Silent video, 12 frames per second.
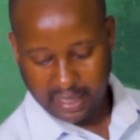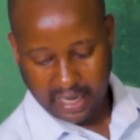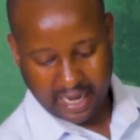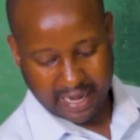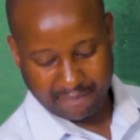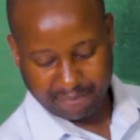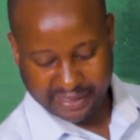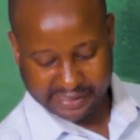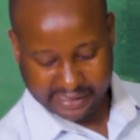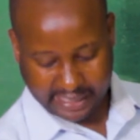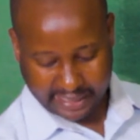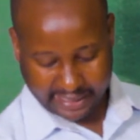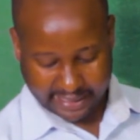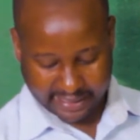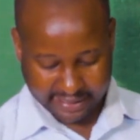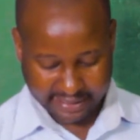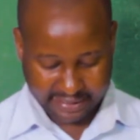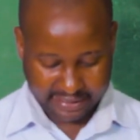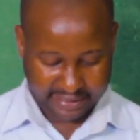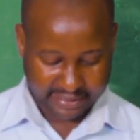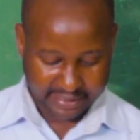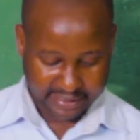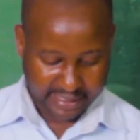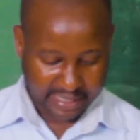uh, basically
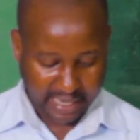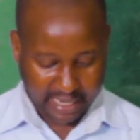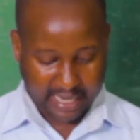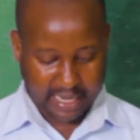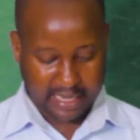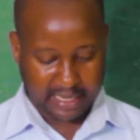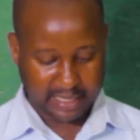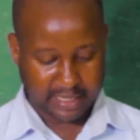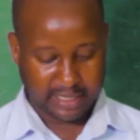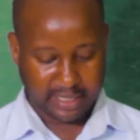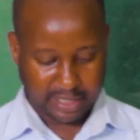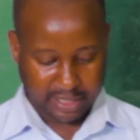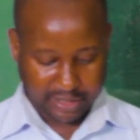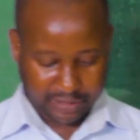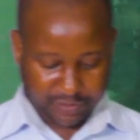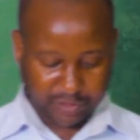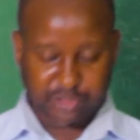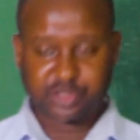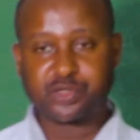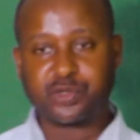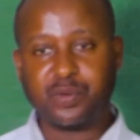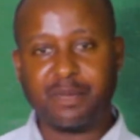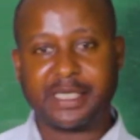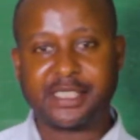uh, those
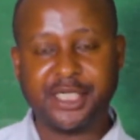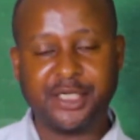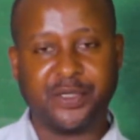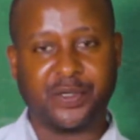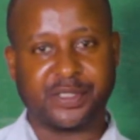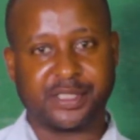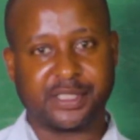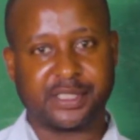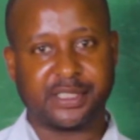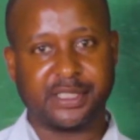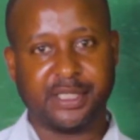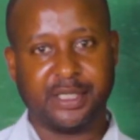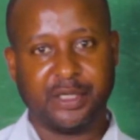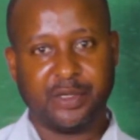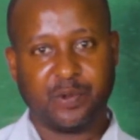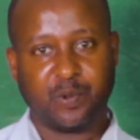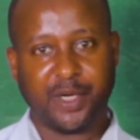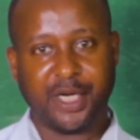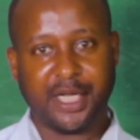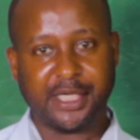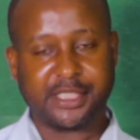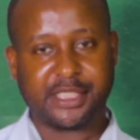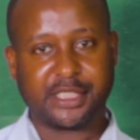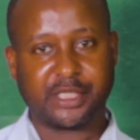two materials. We
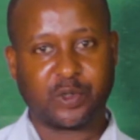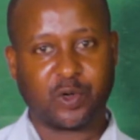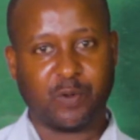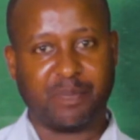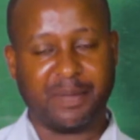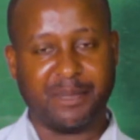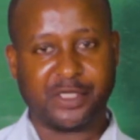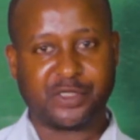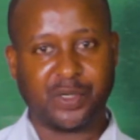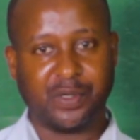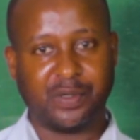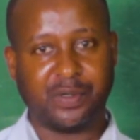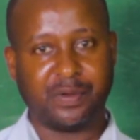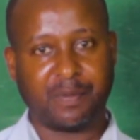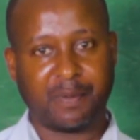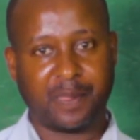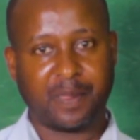need copper metal